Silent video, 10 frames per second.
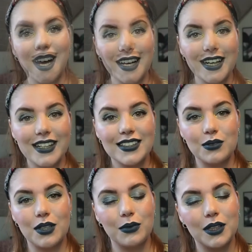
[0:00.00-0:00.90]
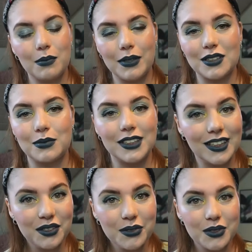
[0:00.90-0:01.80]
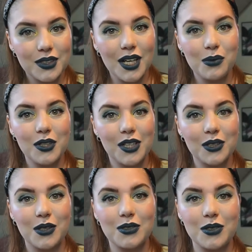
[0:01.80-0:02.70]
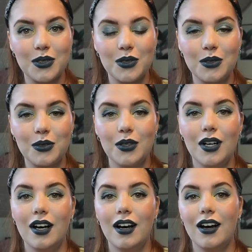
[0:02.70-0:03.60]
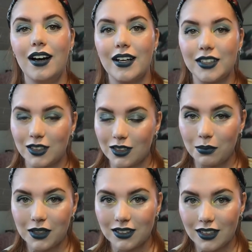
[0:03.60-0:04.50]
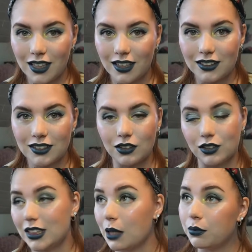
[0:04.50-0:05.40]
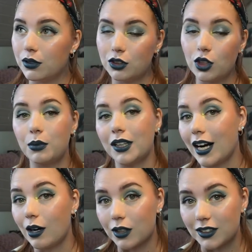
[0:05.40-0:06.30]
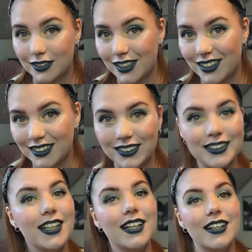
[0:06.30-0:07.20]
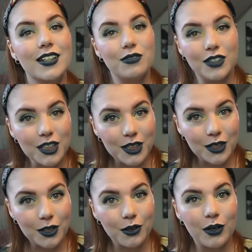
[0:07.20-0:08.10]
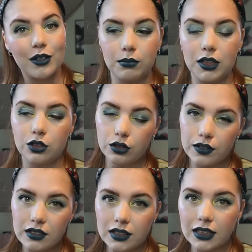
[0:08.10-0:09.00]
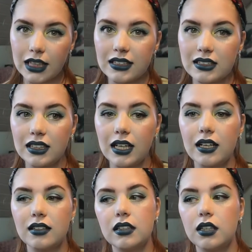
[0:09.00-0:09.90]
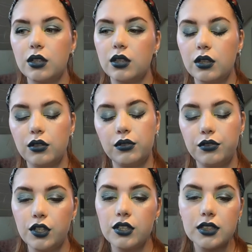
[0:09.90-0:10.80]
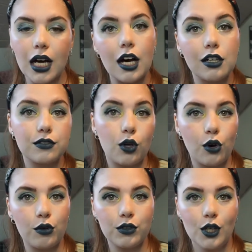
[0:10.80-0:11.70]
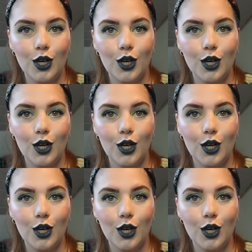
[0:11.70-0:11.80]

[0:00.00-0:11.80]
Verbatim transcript: Hi guys and welcome back to my channel. Today we are going to do a shop by stash or shop, shopping our stash video in 2019 and the first half of